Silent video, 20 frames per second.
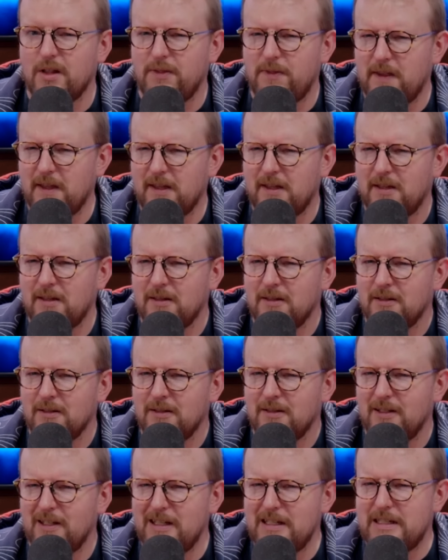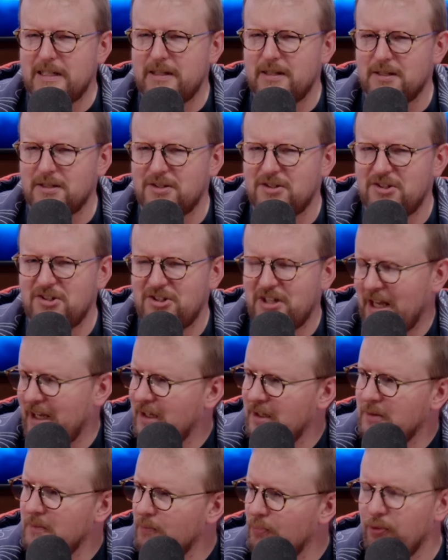I think is the
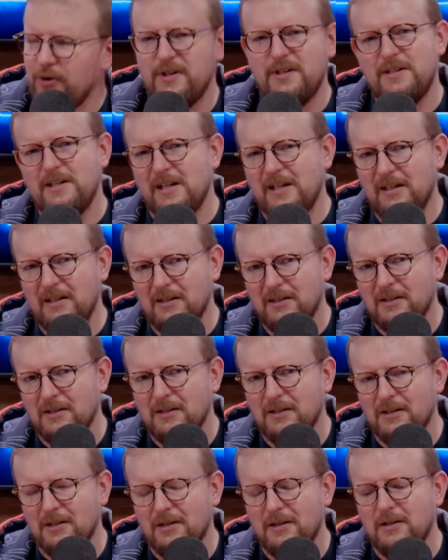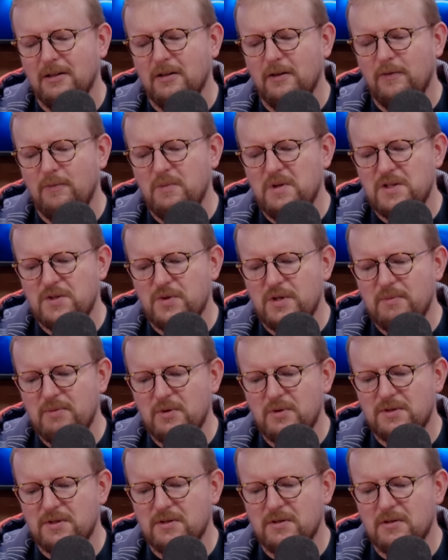second printing of Mystery
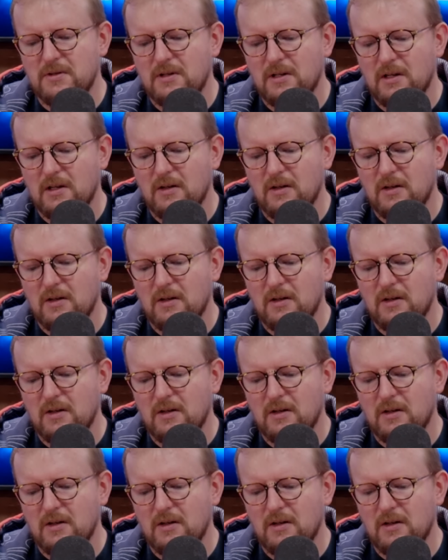Booster,